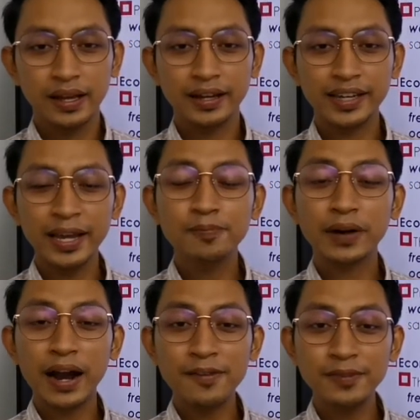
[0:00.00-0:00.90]
Okay,
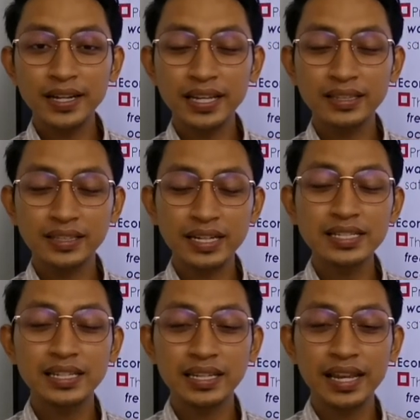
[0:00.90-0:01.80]
private
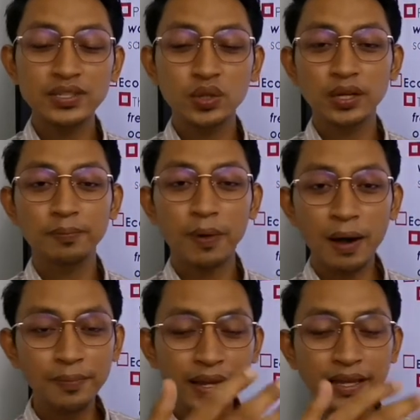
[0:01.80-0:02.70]
interest leads to the
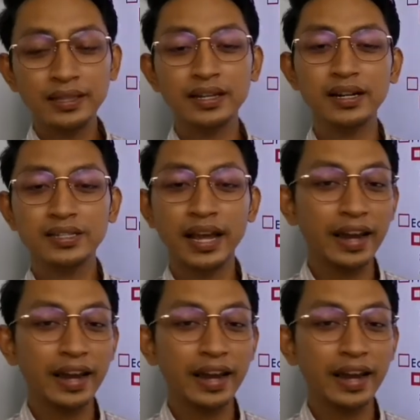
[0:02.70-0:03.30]
public interest.